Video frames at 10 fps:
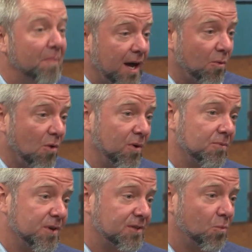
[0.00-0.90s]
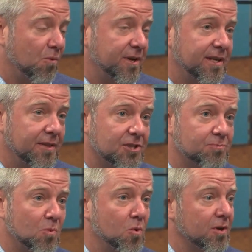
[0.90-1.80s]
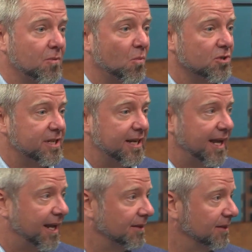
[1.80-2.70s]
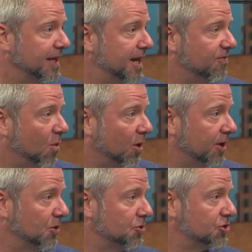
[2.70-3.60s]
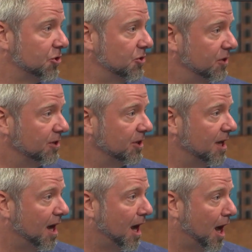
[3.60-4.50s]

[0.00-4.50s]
But what we did this morning was get a link for you so you could